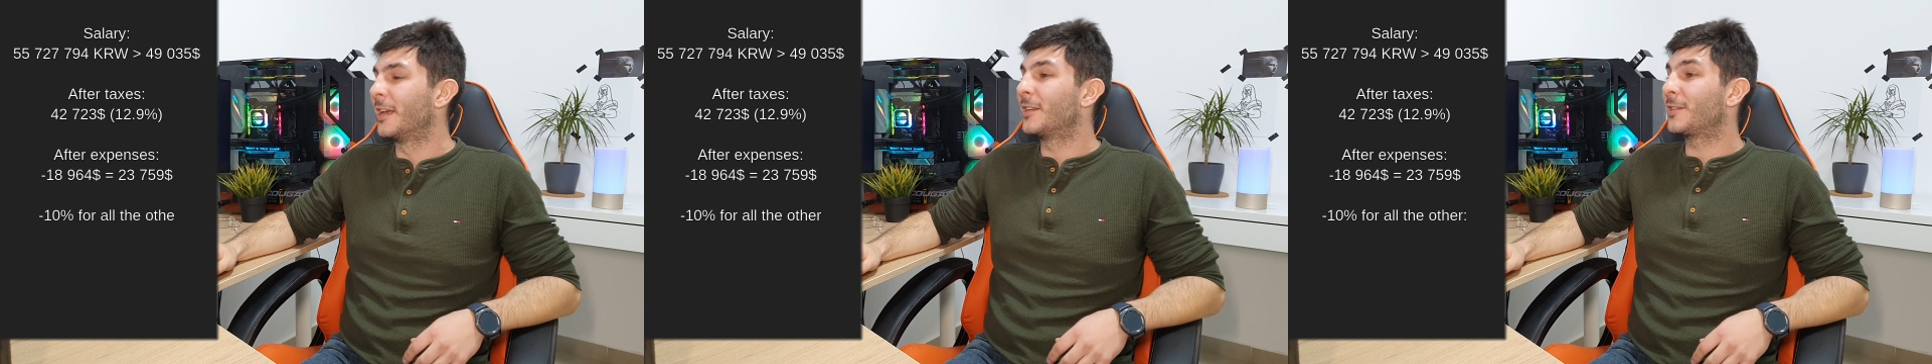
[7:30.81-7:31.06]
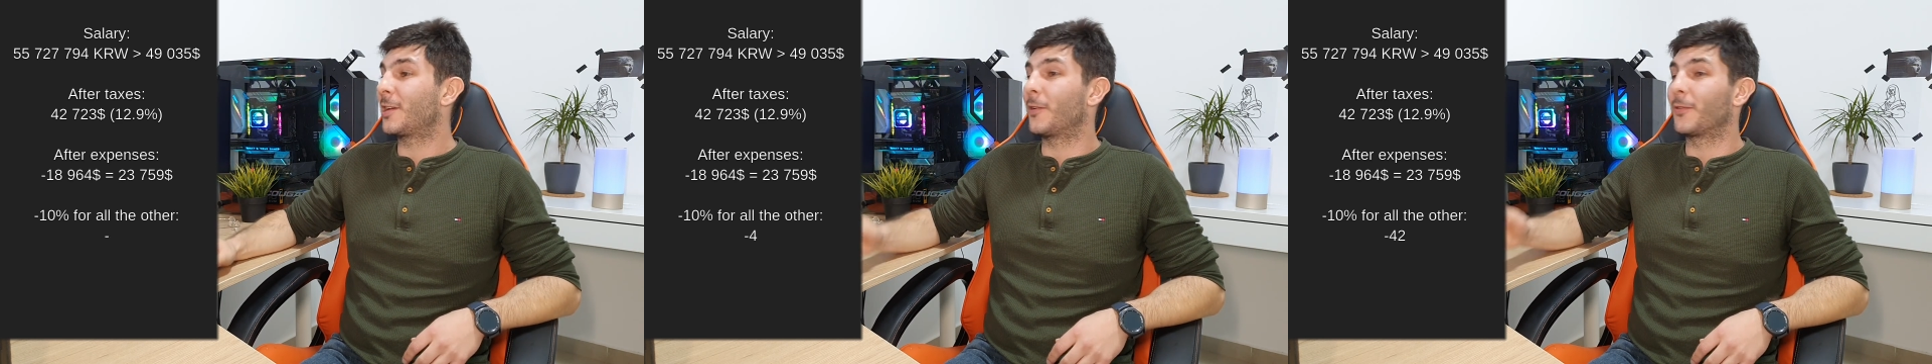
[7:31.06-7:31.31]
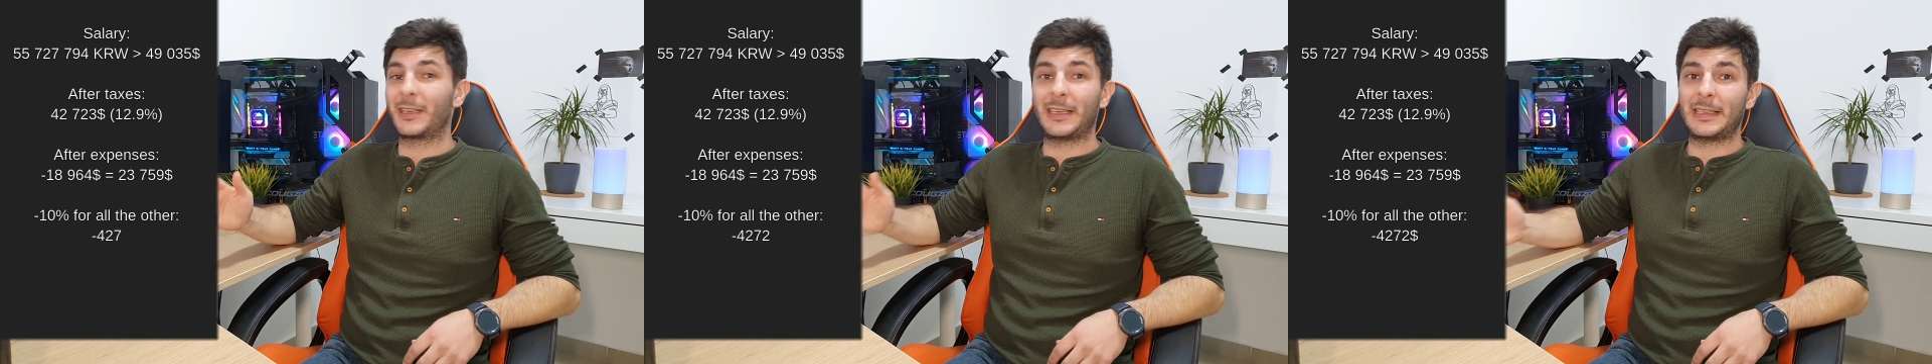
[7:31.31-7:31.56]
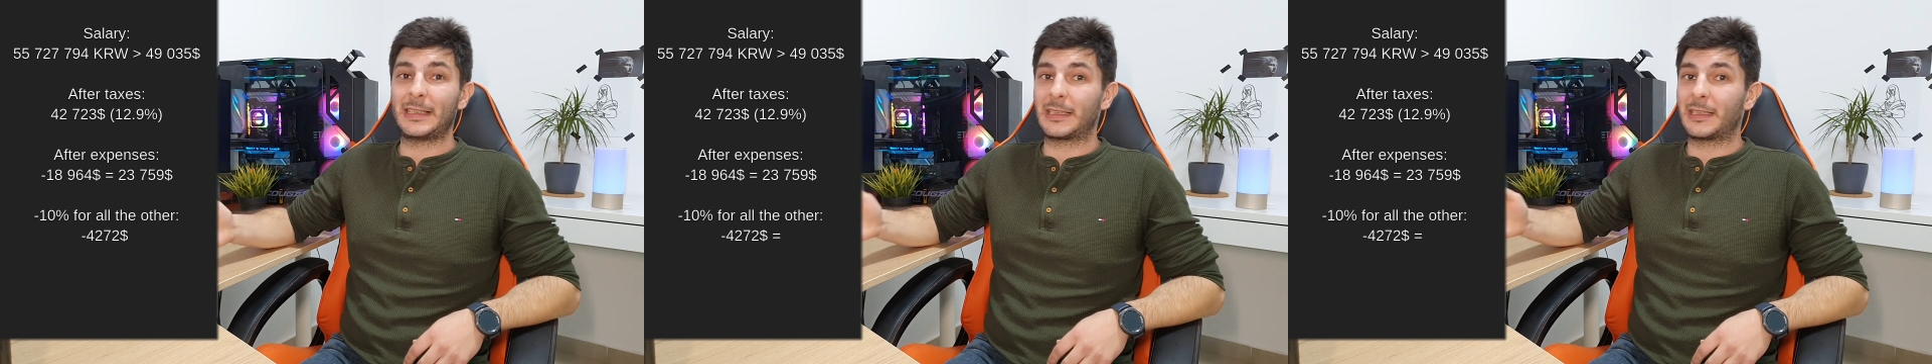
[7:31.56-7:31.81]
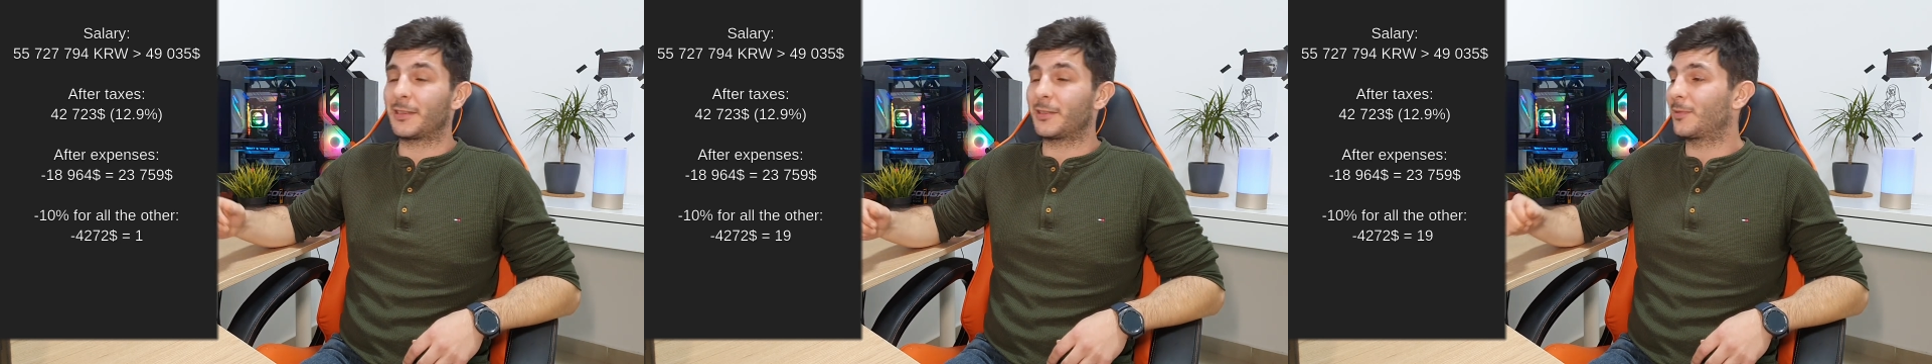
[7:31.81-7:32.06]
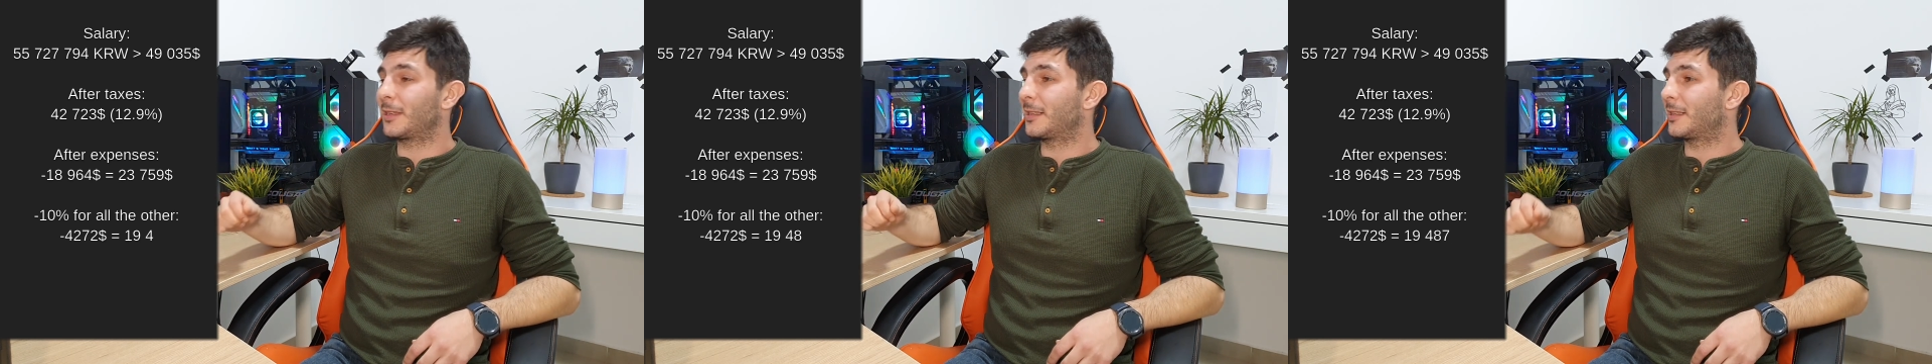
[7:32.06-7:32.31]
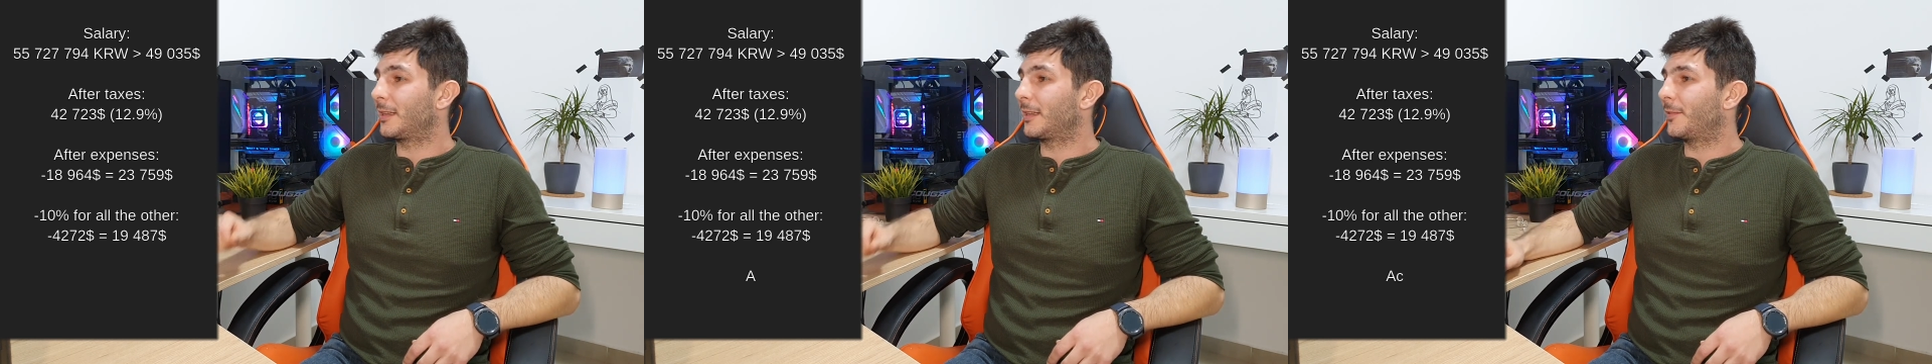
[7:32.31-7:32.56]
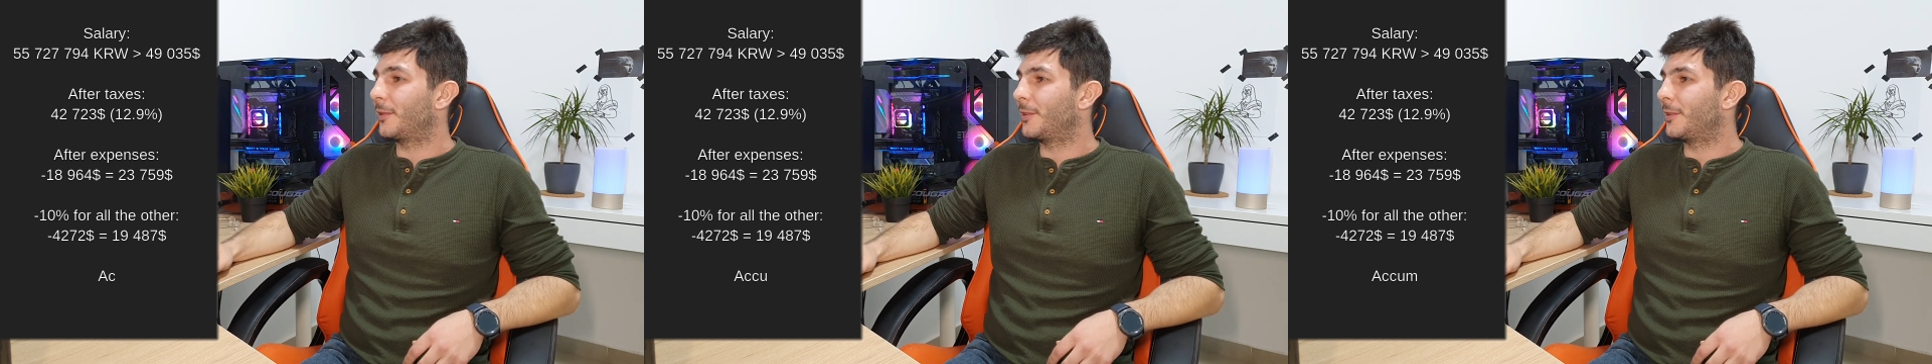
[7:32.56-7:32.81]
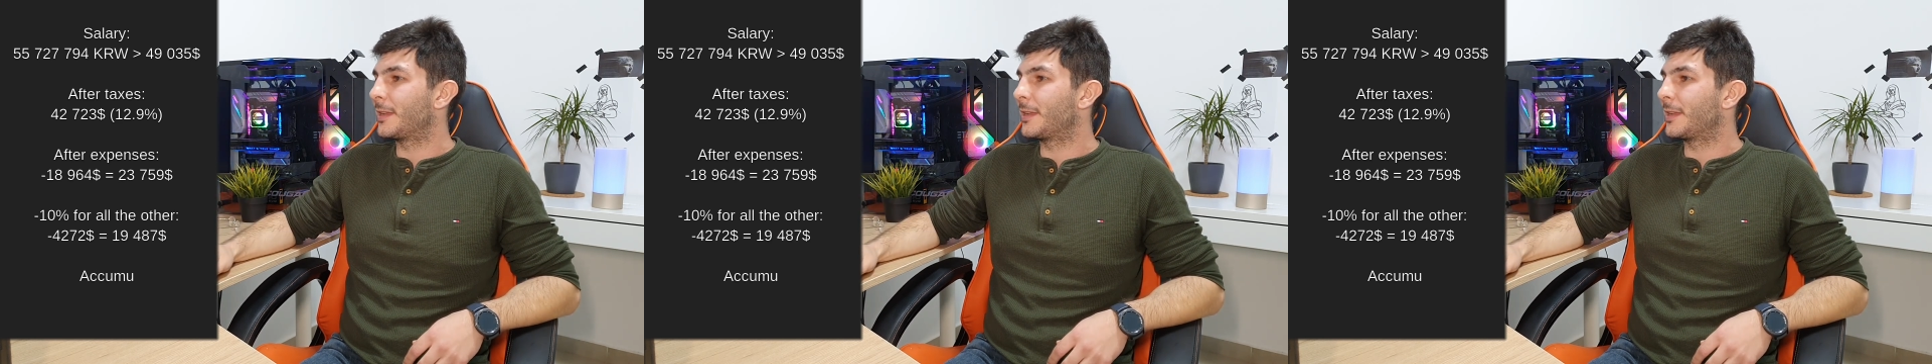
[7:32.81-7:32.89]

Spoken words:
So this country delivers